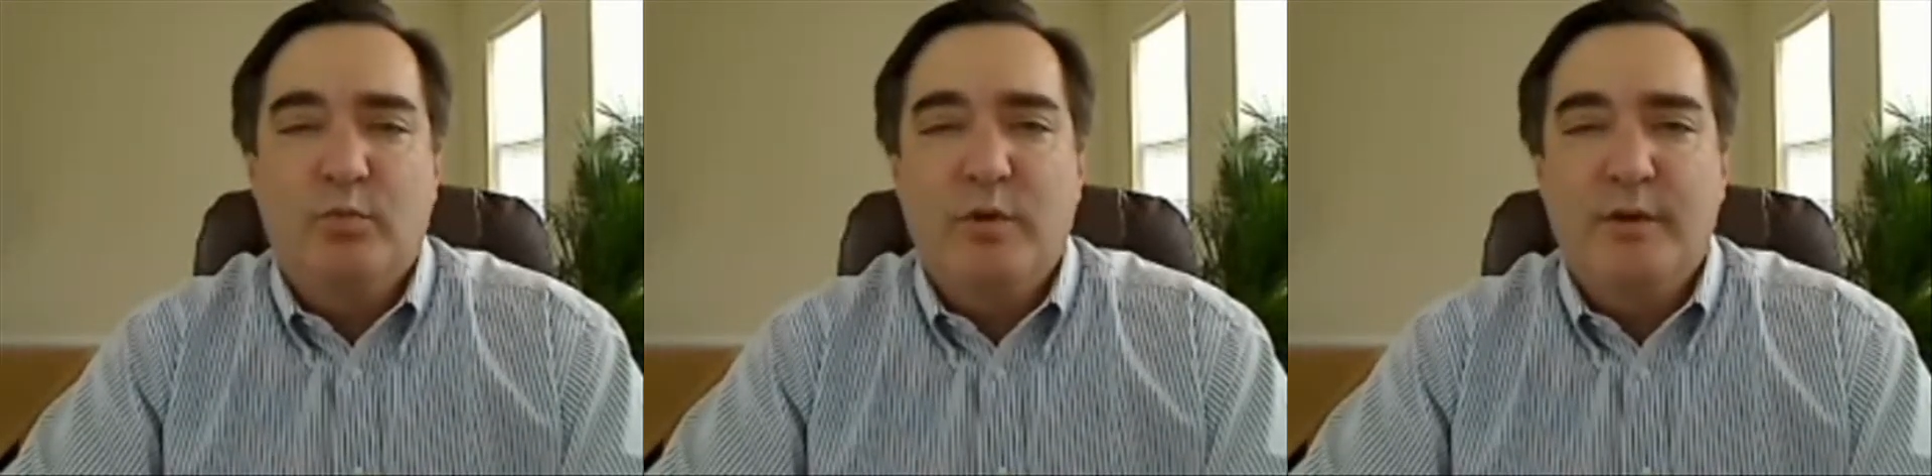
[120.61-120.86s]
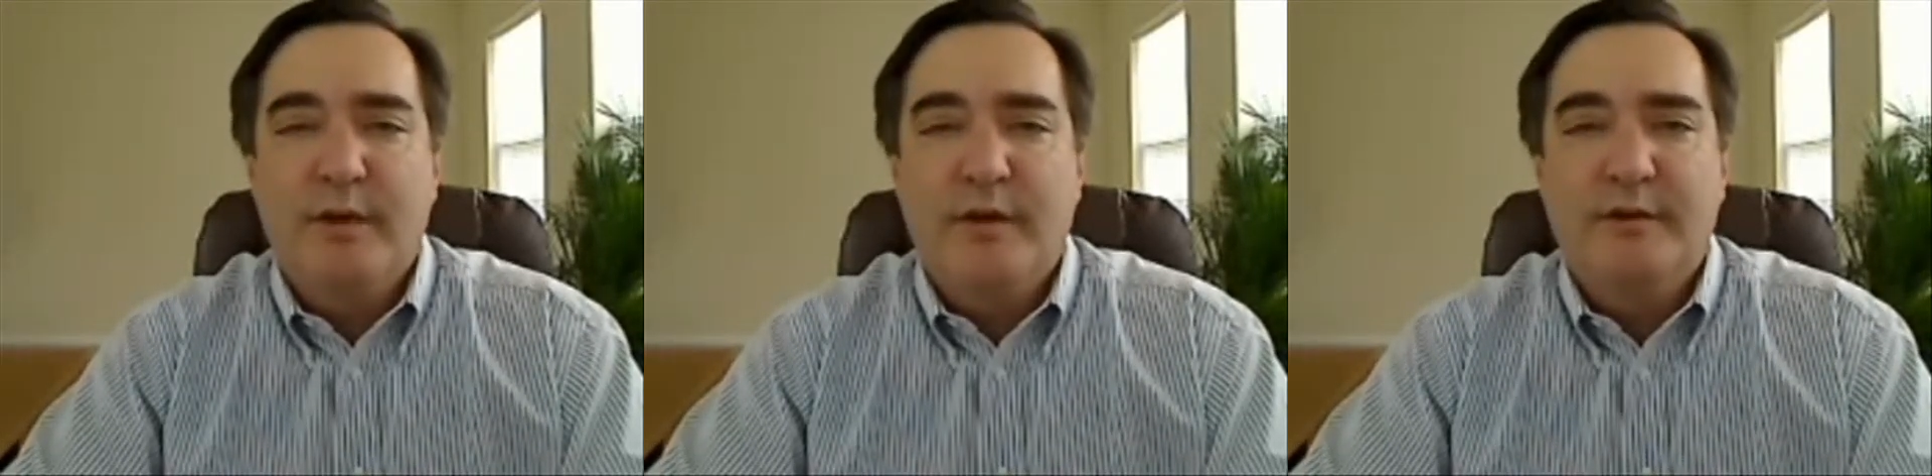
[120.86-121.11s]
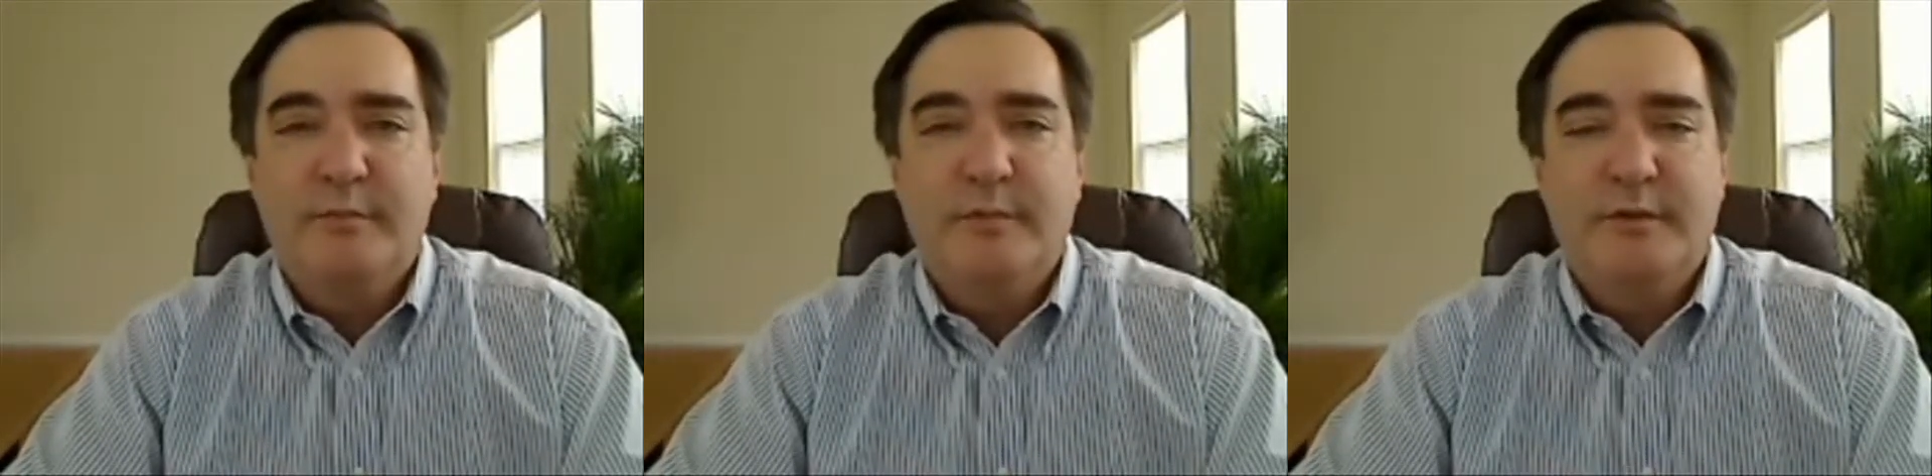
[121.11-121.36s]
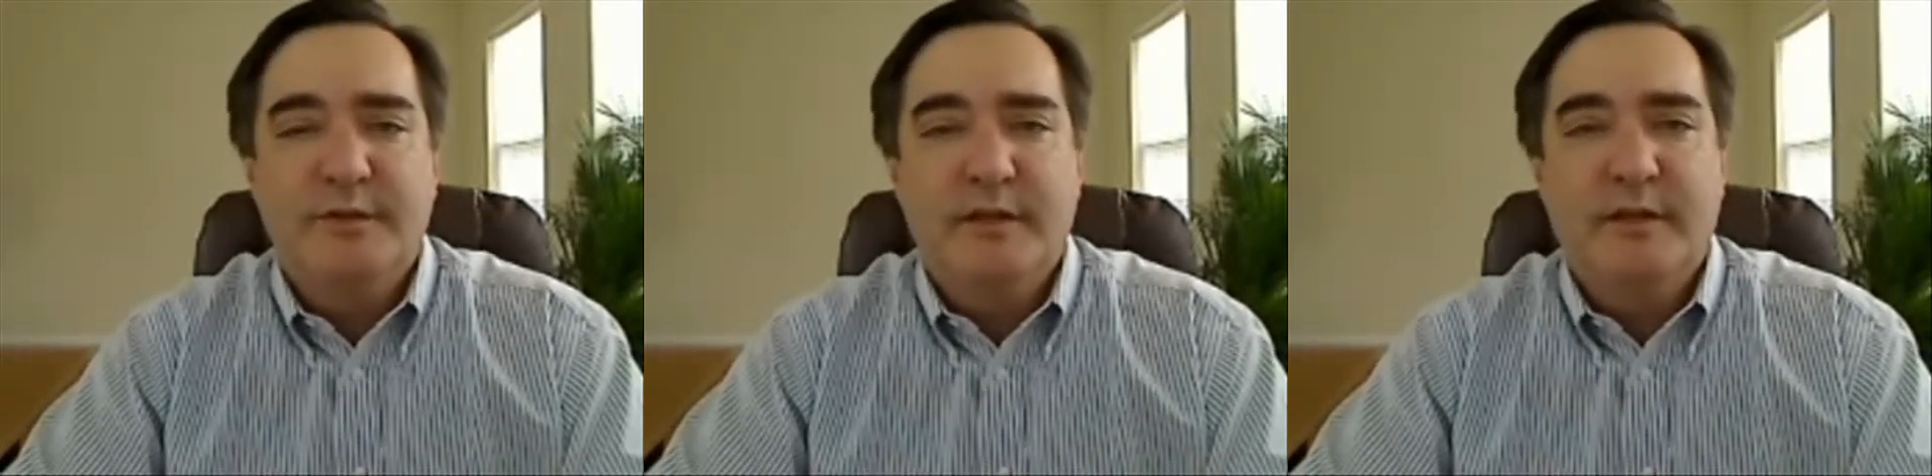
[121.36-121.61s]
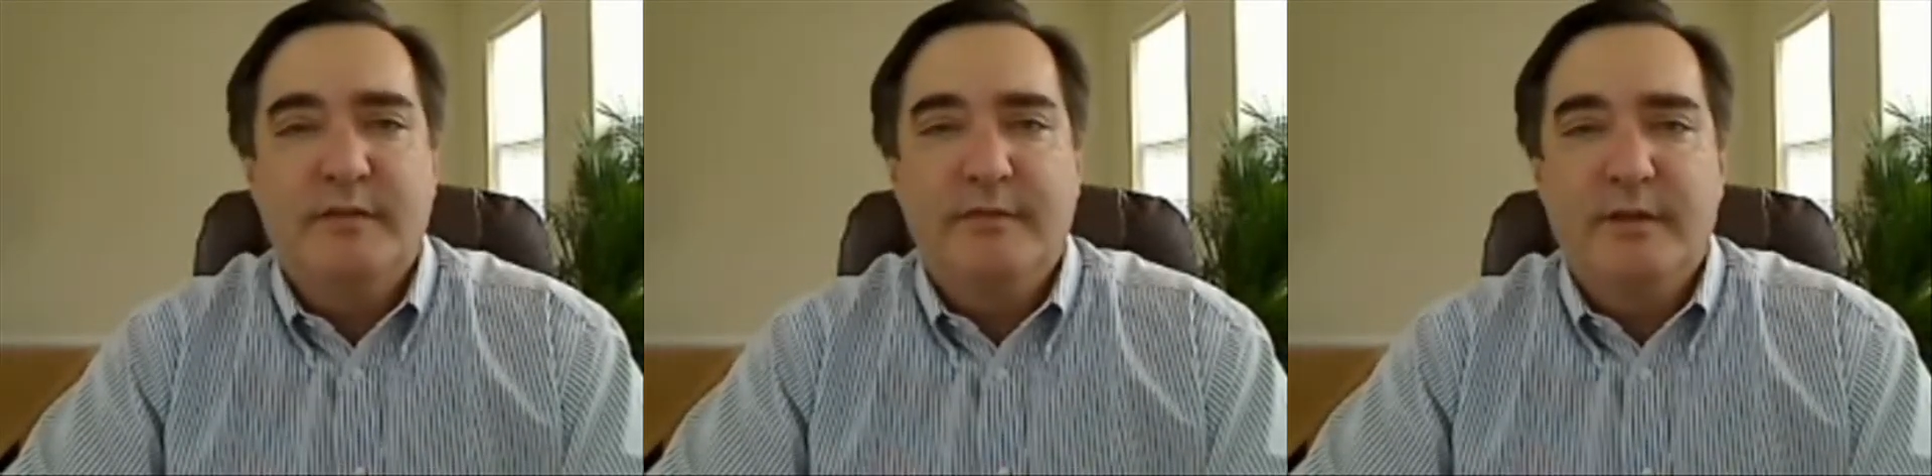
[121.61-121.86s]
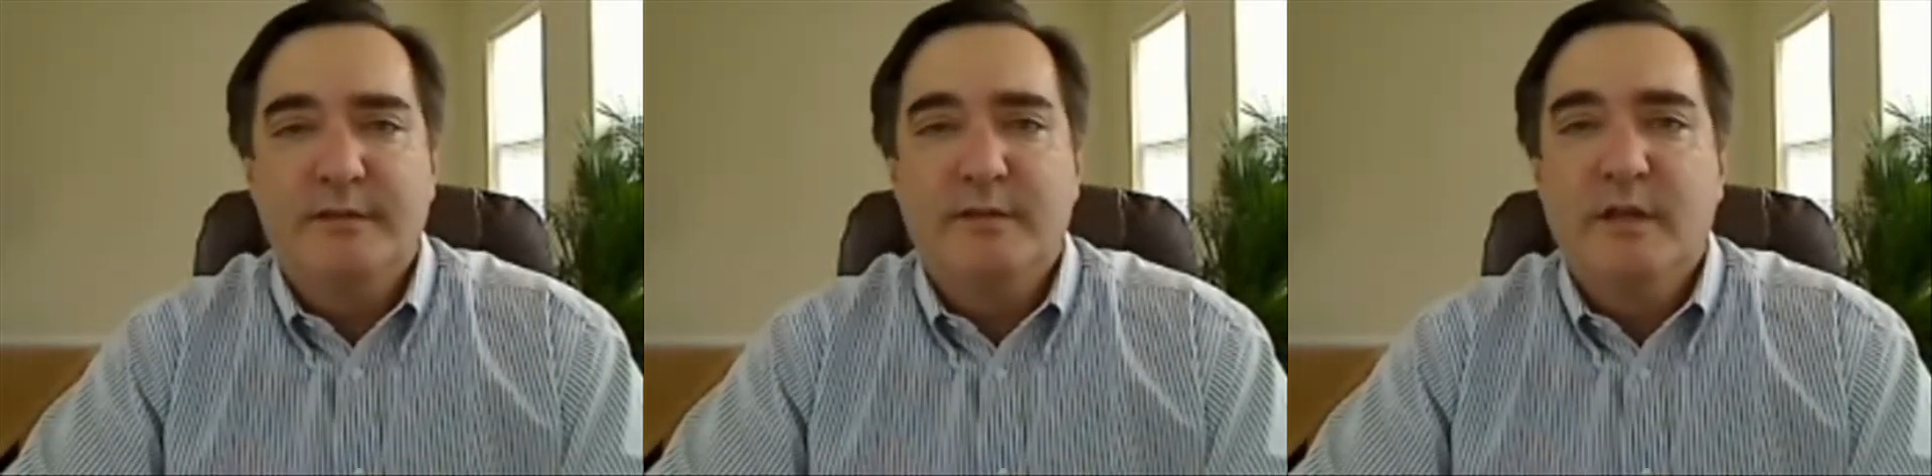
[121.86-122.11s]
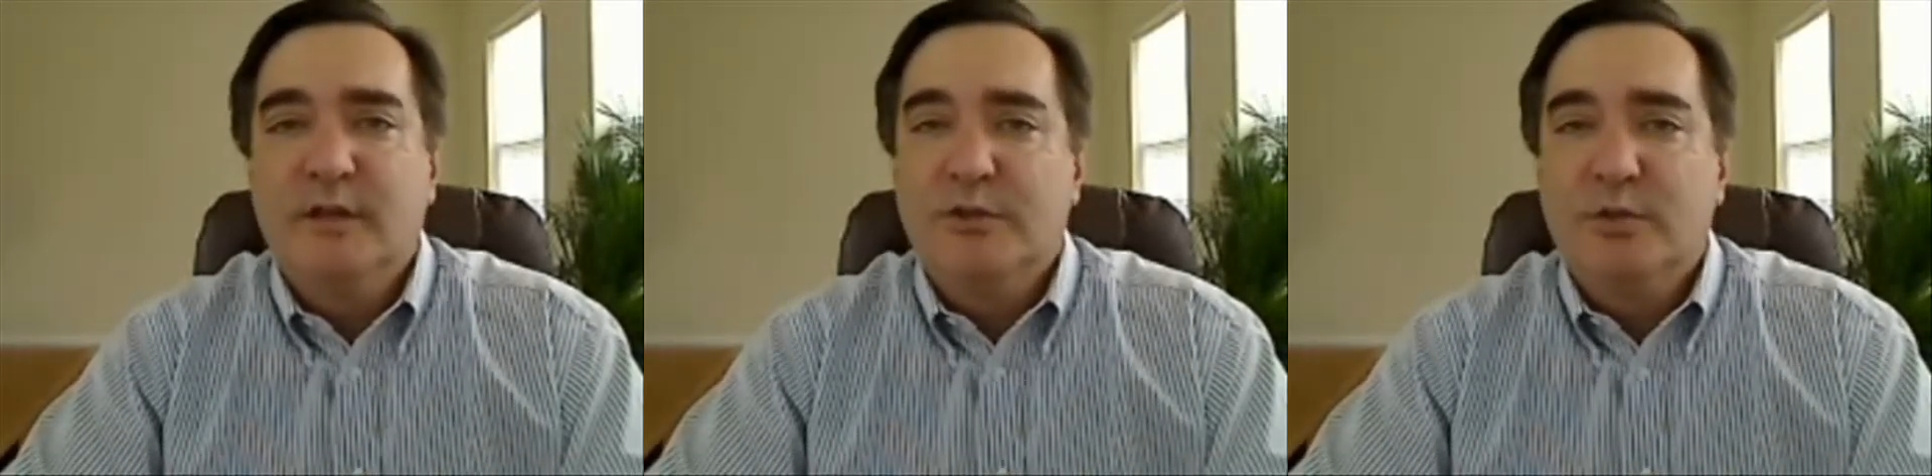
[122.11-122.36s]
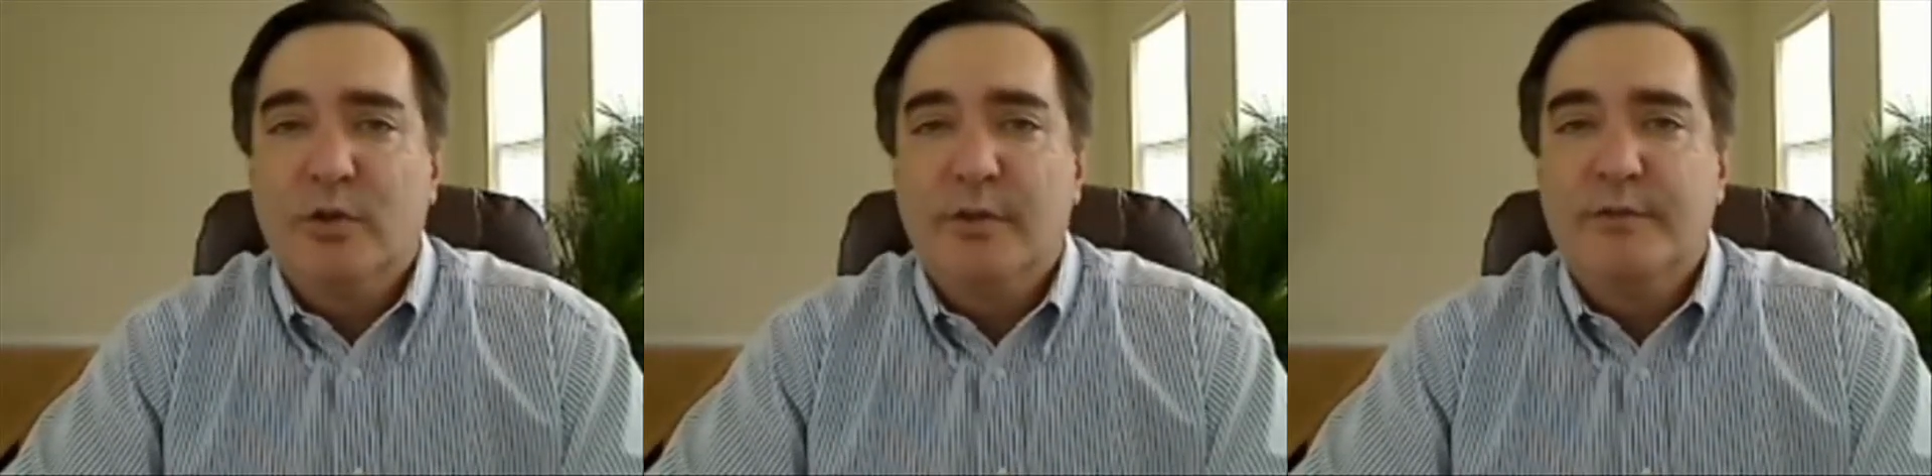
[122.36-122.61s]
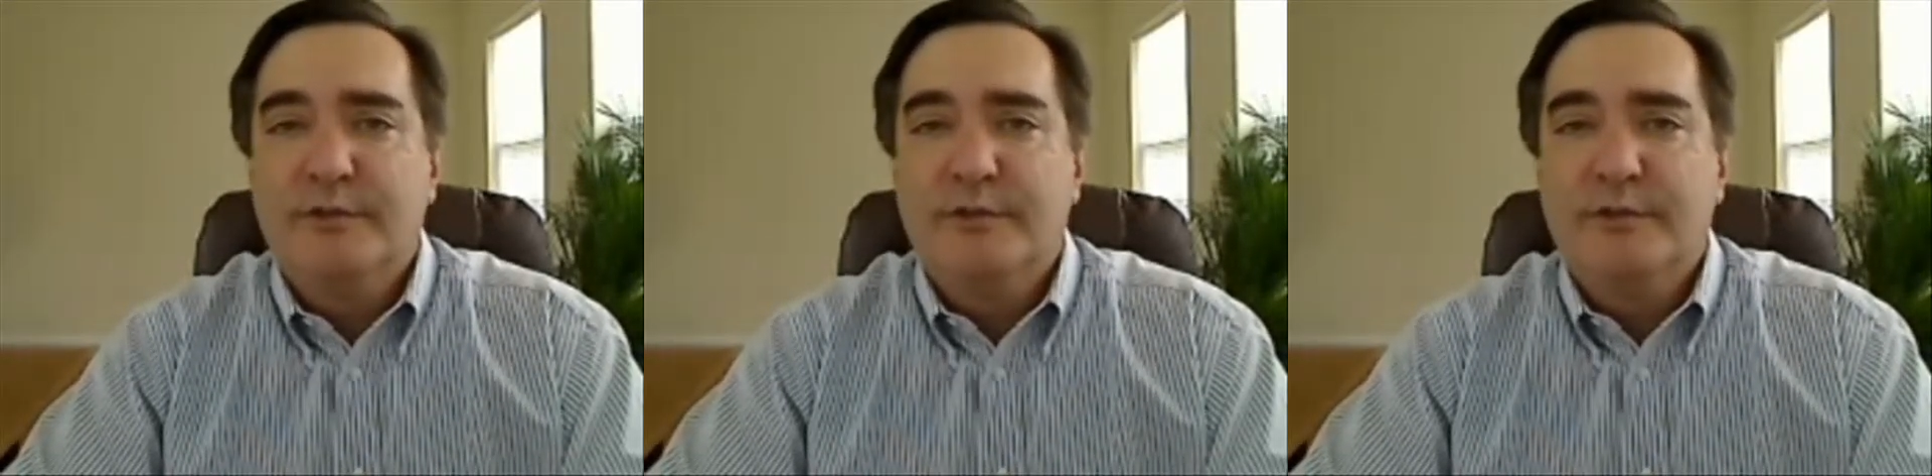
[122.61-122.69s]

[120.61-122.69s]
100% of these toward the